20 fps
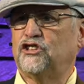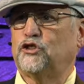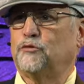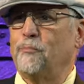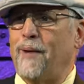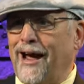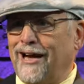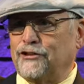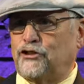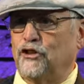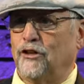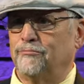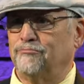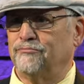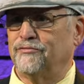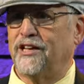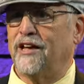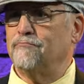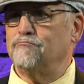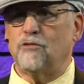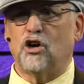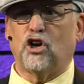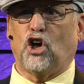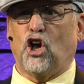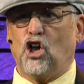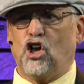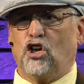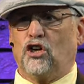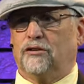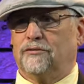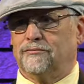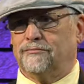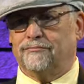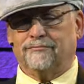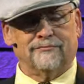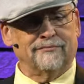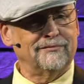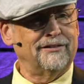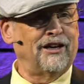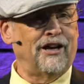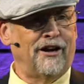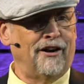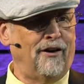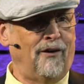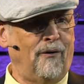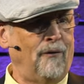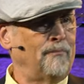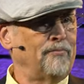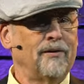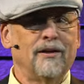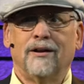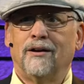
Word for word: smash them, give them a king, you know.